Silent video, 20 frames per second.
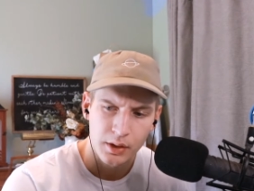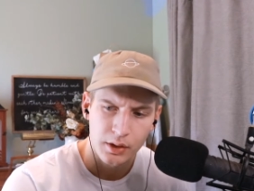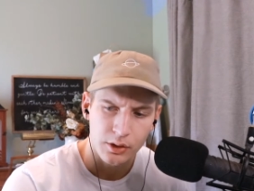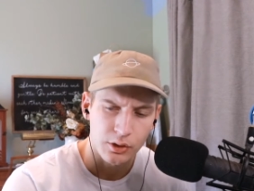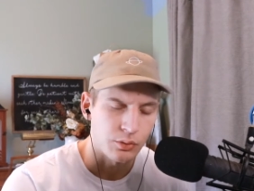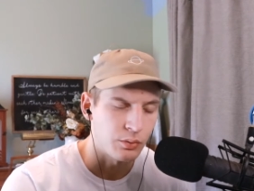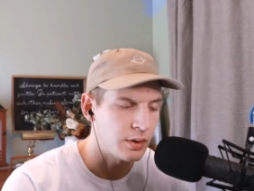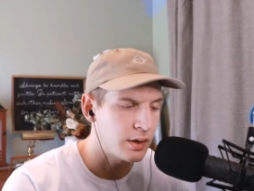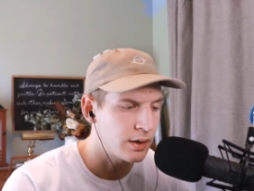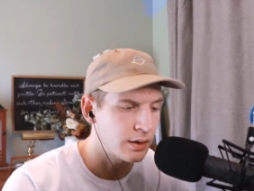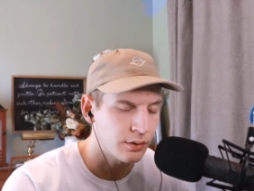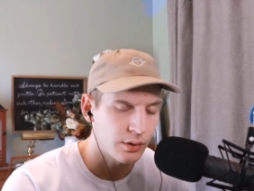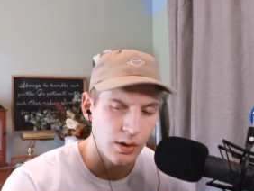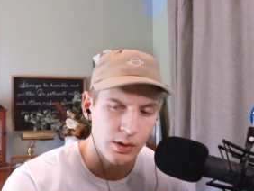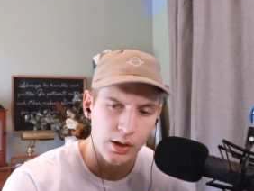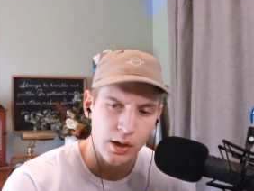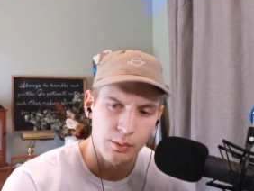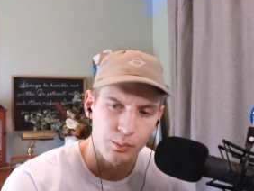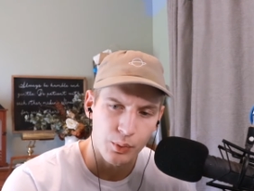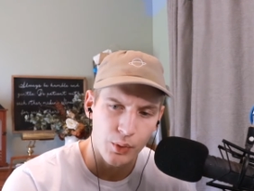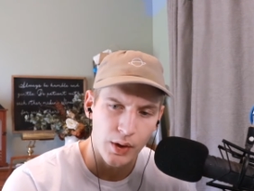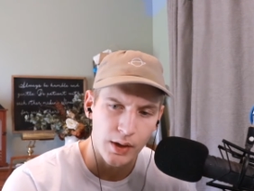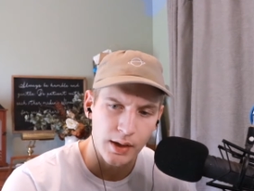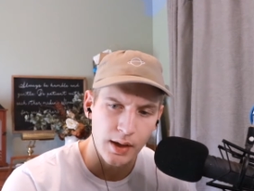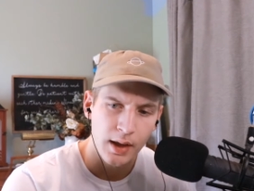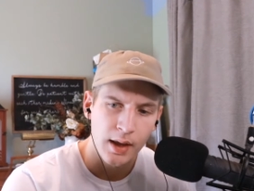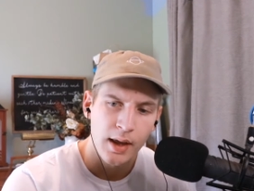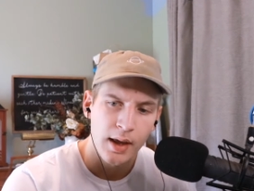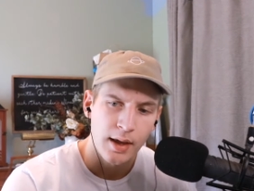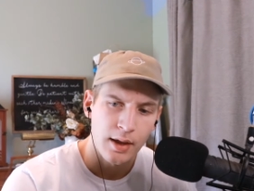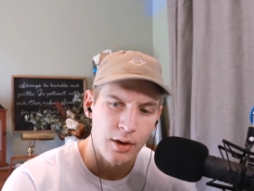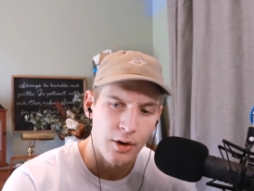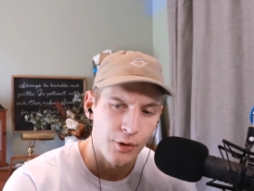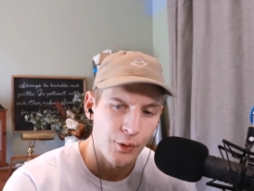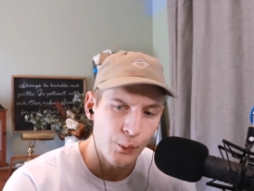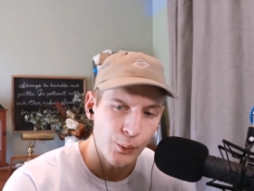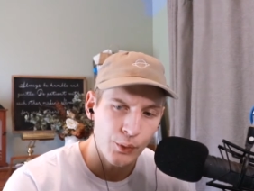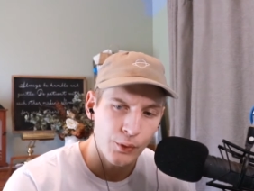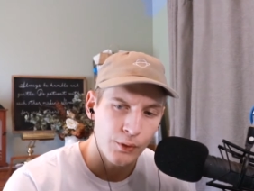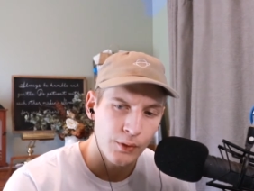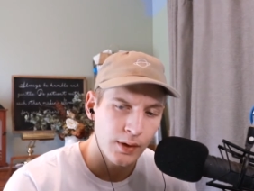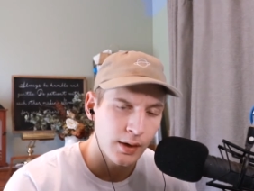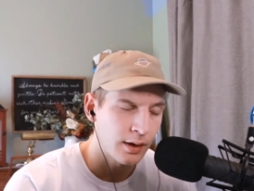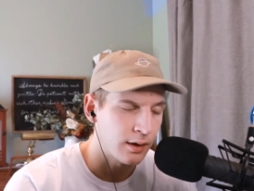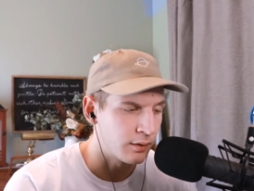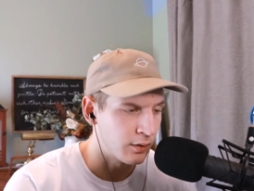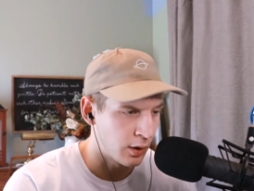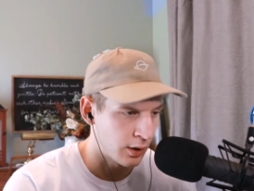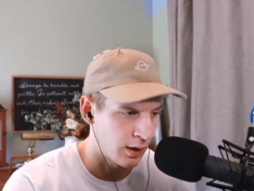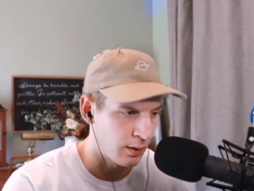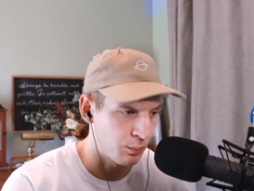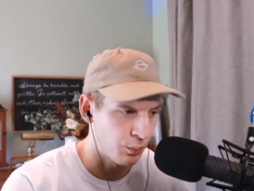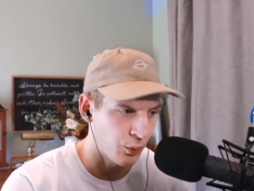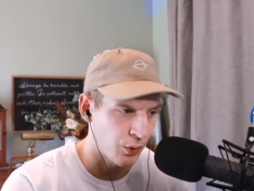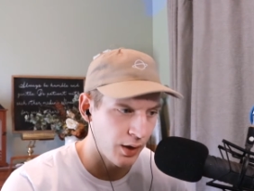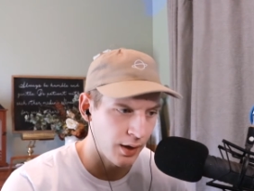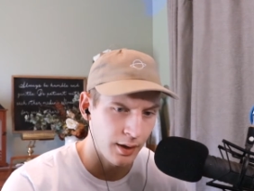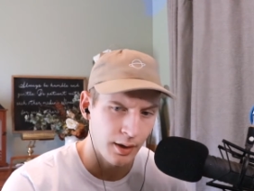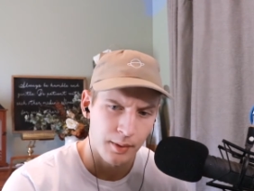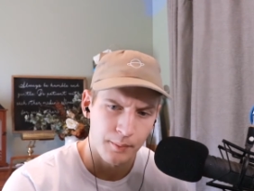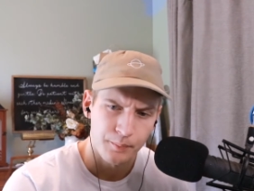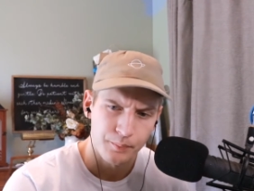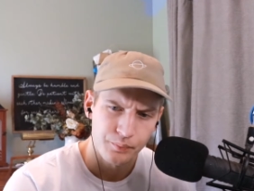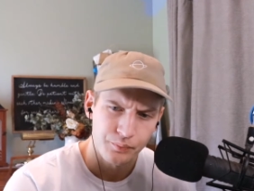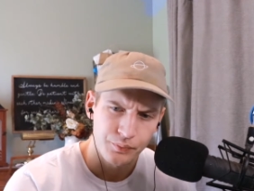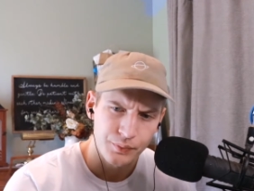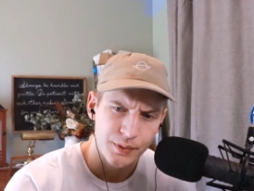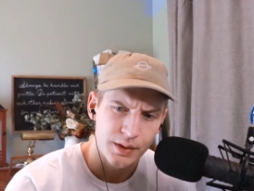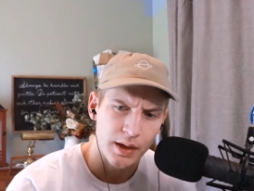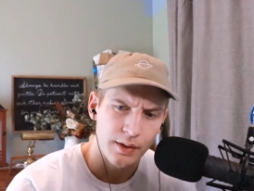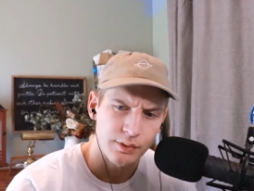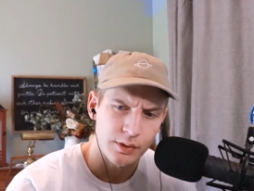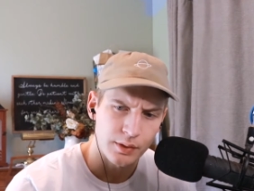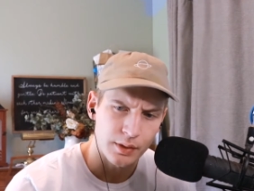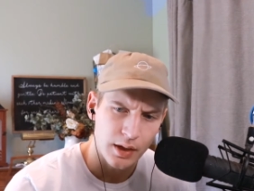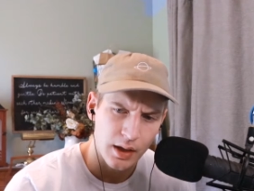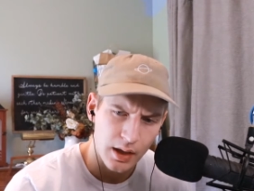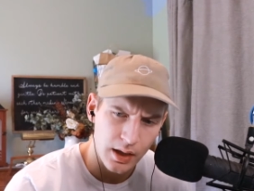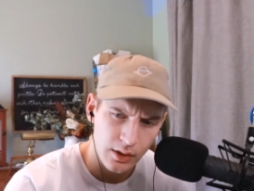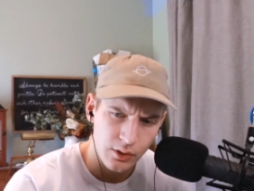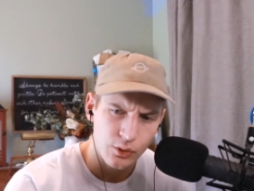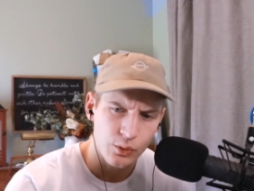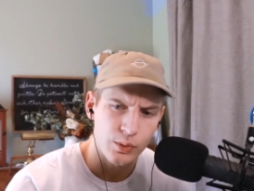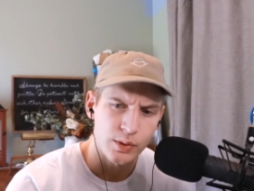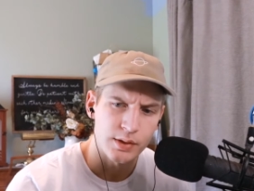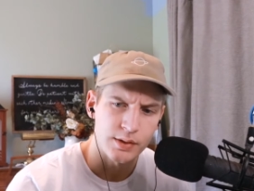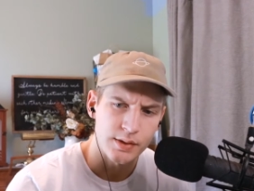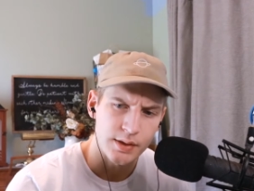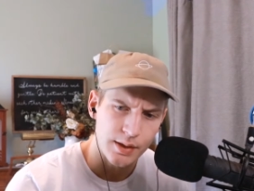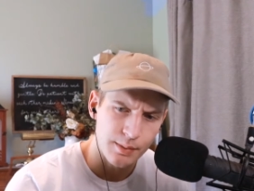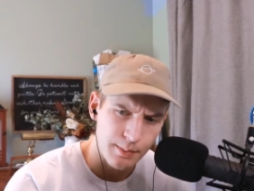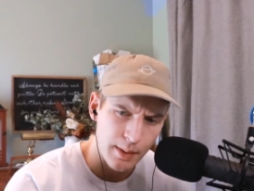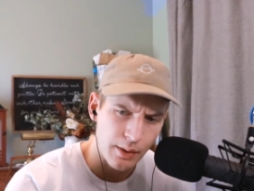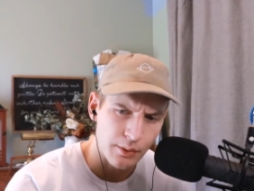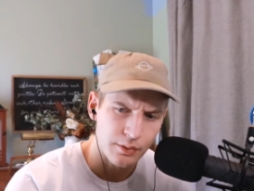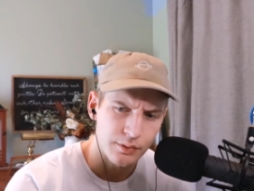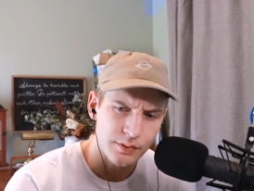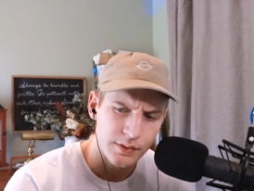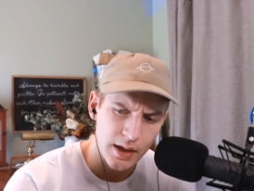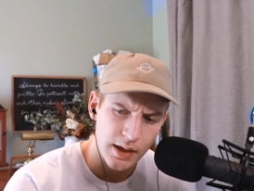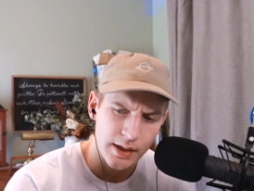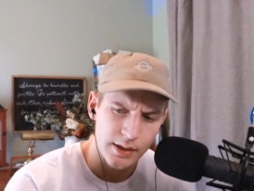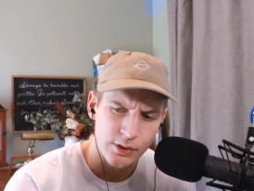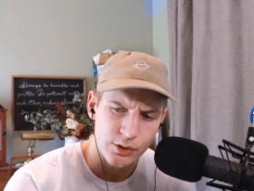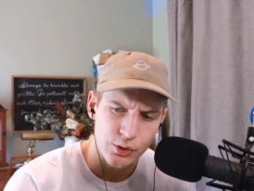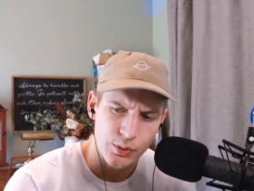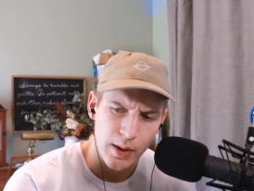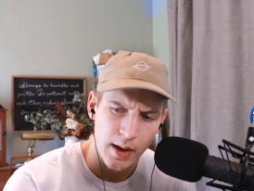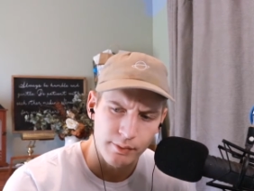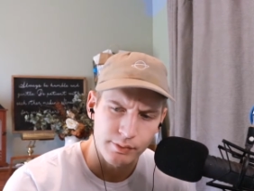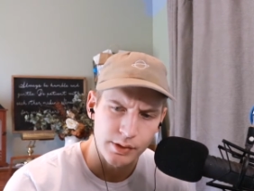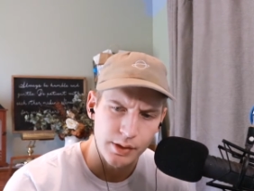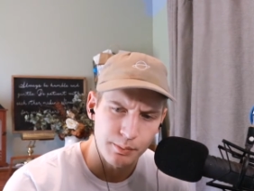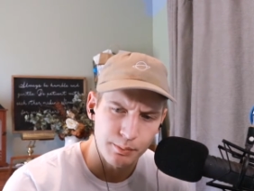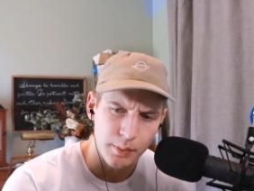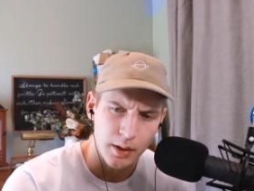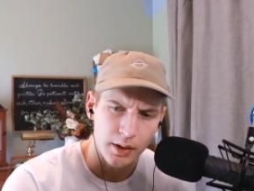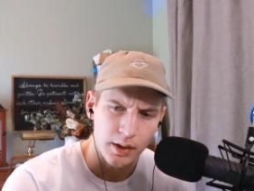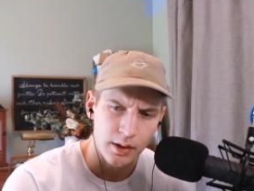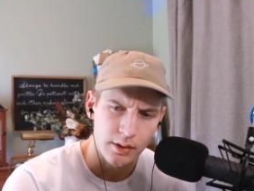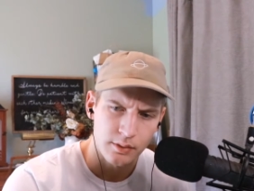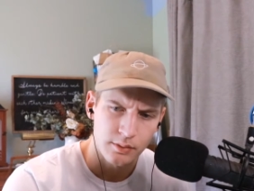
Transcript: You need a lucky break. And in order to get a lucky break, you have to increase the amount of tickets you have in the bucket,